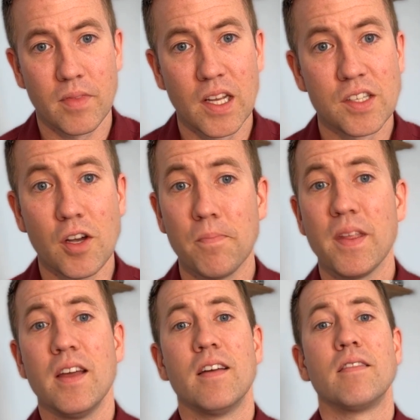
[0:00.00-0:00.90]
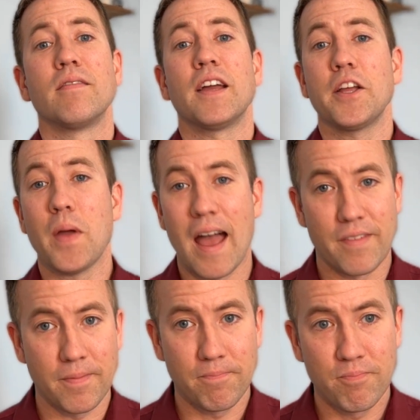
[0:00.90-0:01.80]
So there you have it.
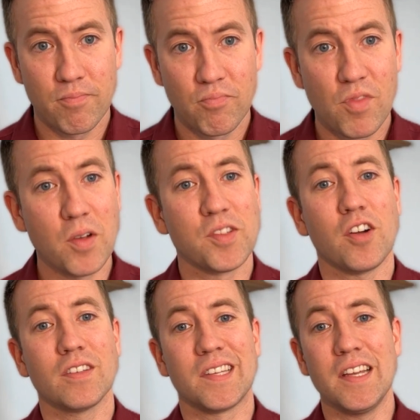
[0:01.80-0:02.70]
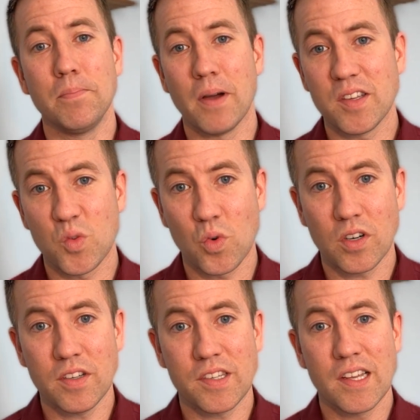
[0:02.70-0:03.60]
Those are 10
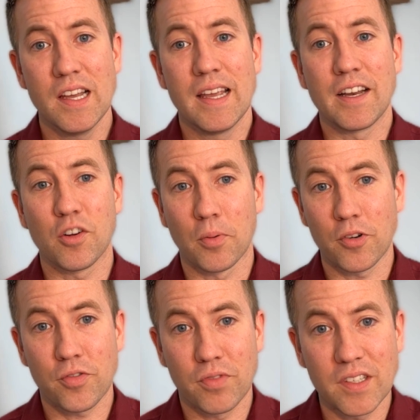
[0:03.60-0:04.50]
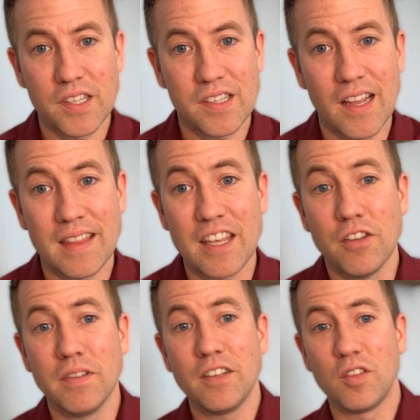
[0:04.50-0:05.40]
buzzwords in commercial real estate that
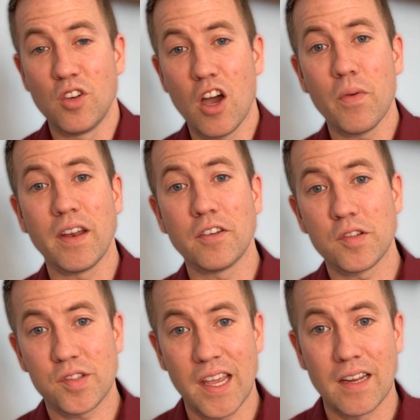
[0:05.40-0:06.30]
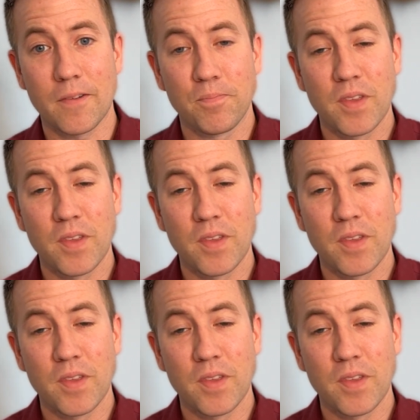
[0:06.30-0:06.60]
you need to know and understand.